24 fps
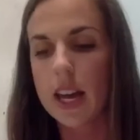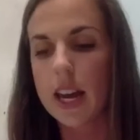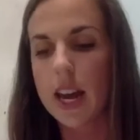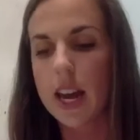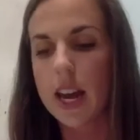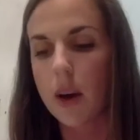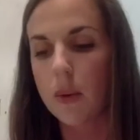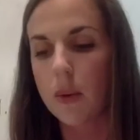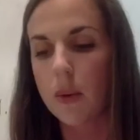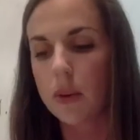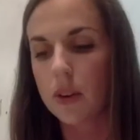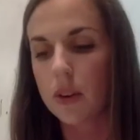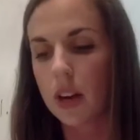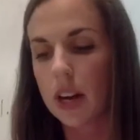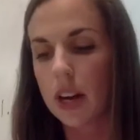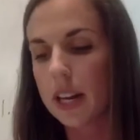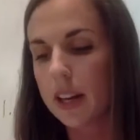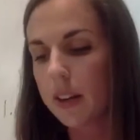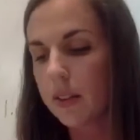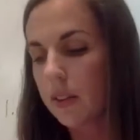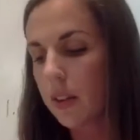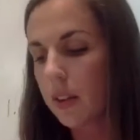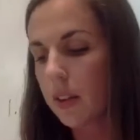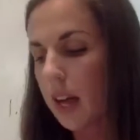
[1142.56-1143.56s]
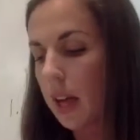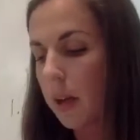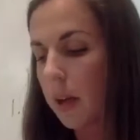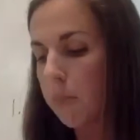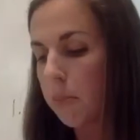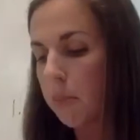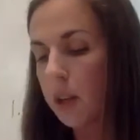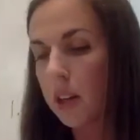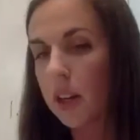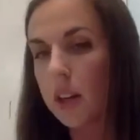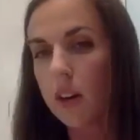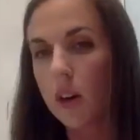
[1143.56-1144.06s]
and I will grade it and
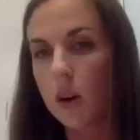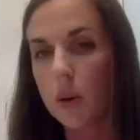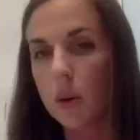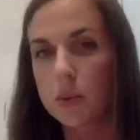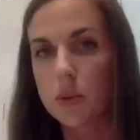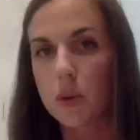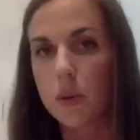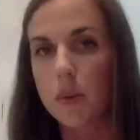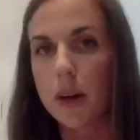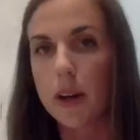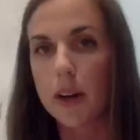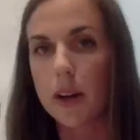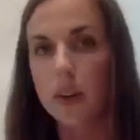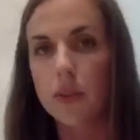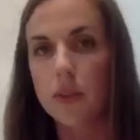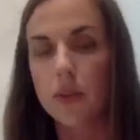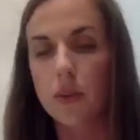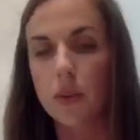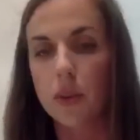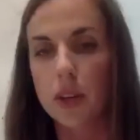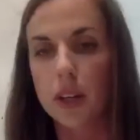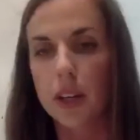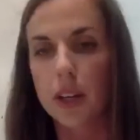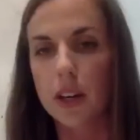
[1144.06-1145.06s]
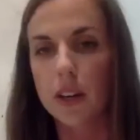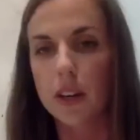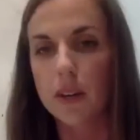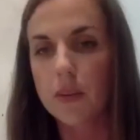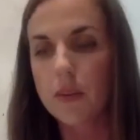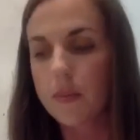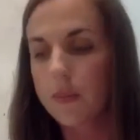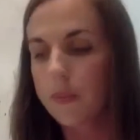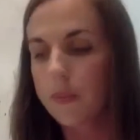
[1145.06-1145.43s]
put it in Homeschool Minder for you.